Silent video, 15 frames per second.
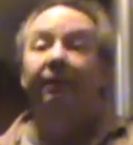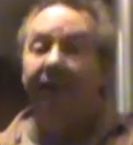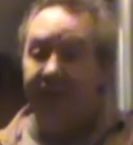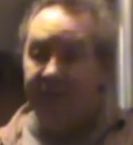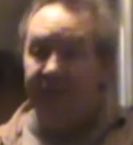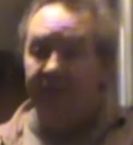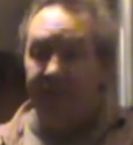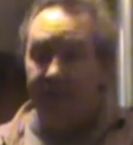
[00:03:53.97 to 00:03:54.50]

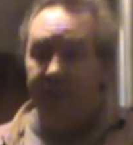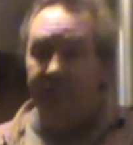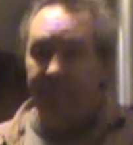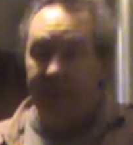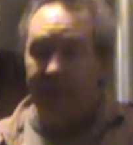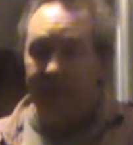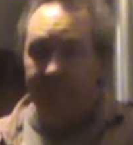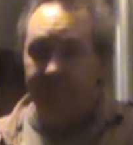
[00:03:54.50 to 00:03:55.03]
That's a lot of
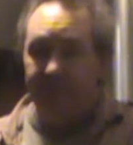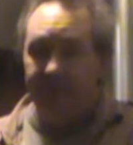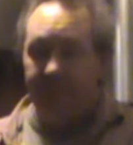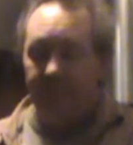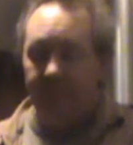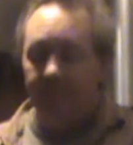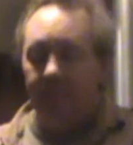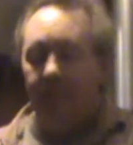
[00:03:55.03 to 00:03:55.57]
pipes.
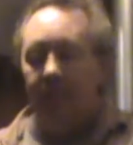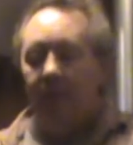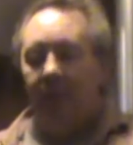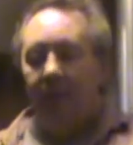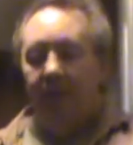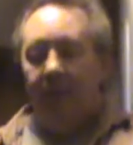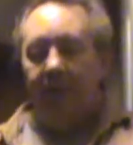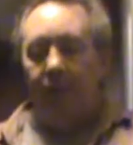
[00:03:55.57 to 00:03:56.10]

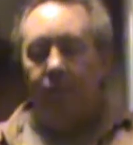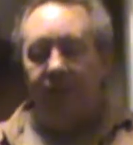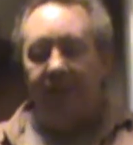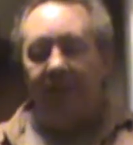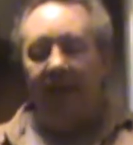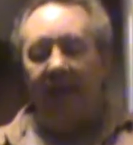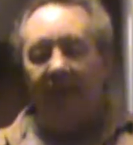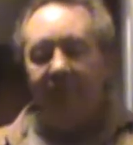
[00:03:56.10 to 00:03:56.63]
Now with
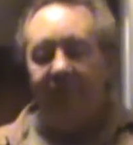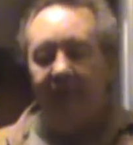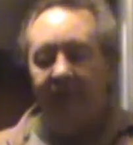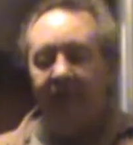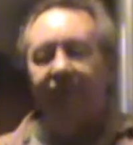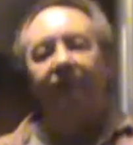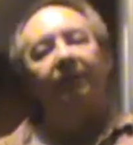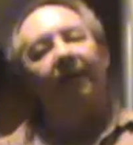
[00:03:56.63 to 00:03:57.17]
the advent
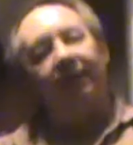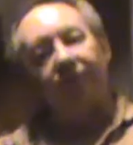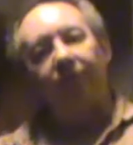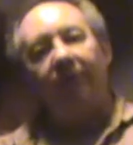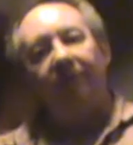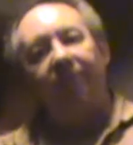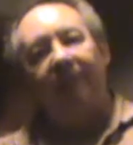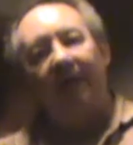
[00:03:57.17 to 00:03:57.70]
of
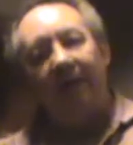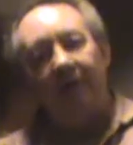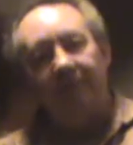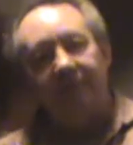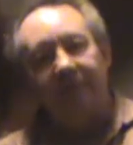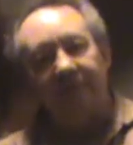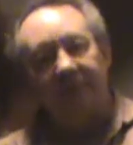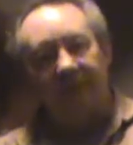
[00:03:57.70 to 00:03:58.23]
electric
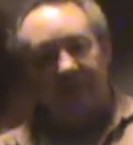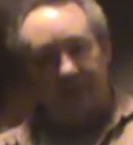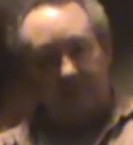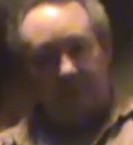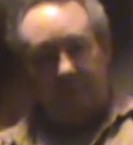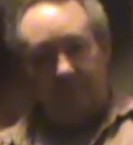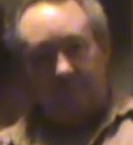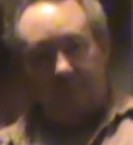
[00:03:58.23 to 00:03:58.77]
valve
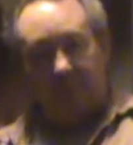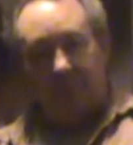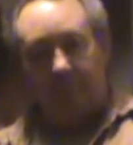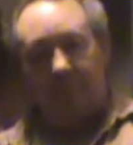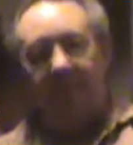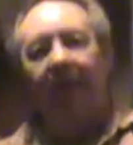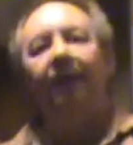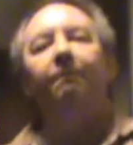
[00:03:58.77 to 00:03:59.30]
systems, it
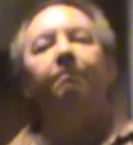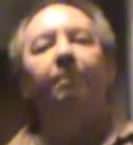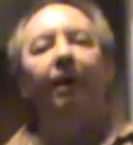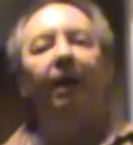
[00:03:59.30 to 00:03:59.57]
became